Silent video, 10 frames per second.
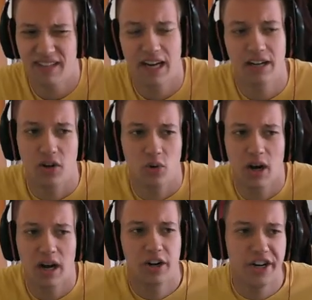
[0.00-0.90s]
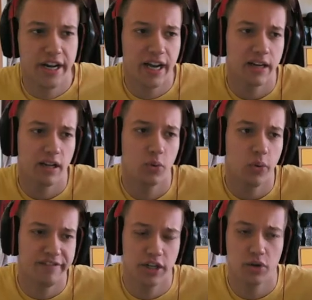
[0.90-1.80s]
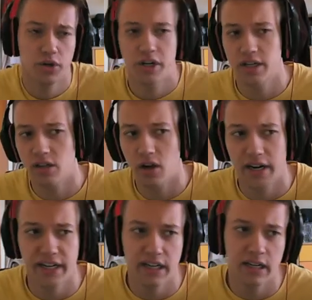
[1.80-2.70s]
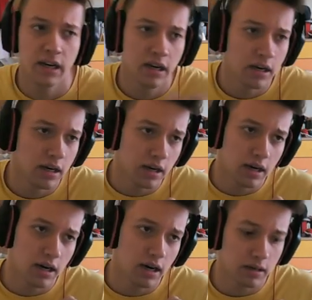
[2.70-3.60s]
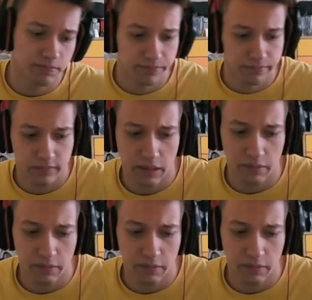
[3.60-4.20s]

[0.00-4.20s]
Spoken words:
don't know, Hurricane, Heatwave, and U-Turn is all I need. But